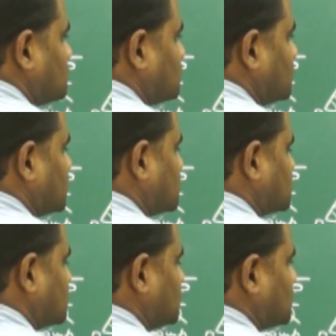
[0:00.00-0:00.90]
to
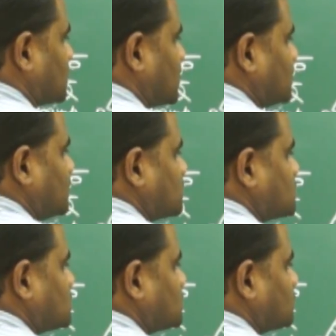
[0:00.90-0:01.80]
this and
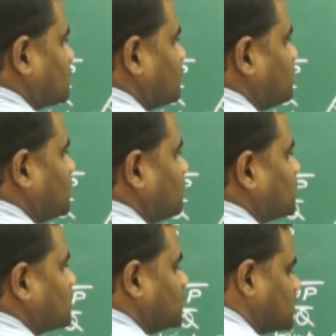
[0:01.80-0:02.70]
this will be equal
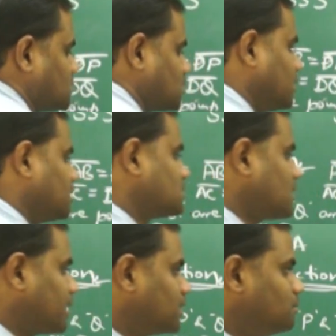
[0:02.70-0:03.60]
to this. That is,
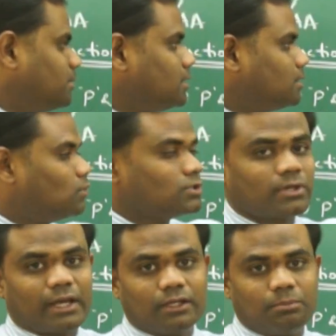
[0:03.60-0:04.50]
angle B equal
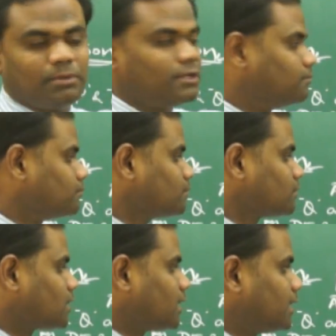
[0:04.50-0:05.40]
to angle P
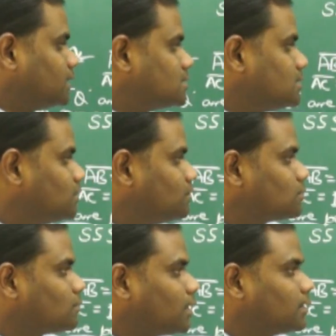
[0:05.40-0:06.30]
and angle C equal
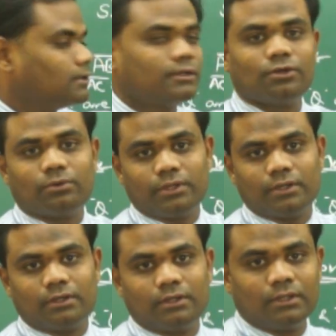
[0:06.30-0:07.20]
to angle Q
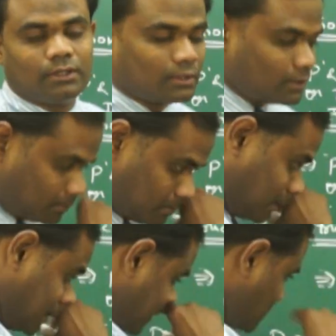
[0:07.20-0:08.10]
here.
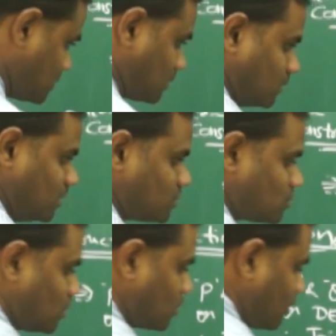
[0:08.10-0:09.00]
Because these
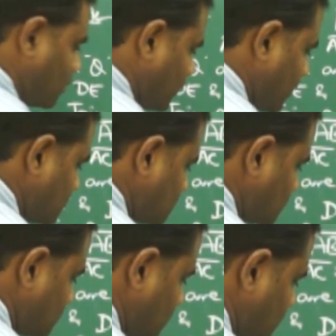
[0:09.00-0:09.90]
two are congruent,
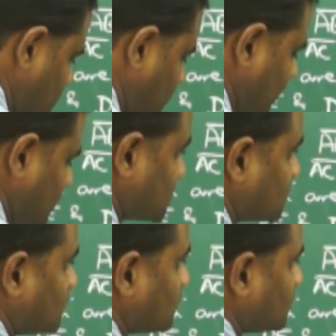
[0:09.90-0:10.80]
that implies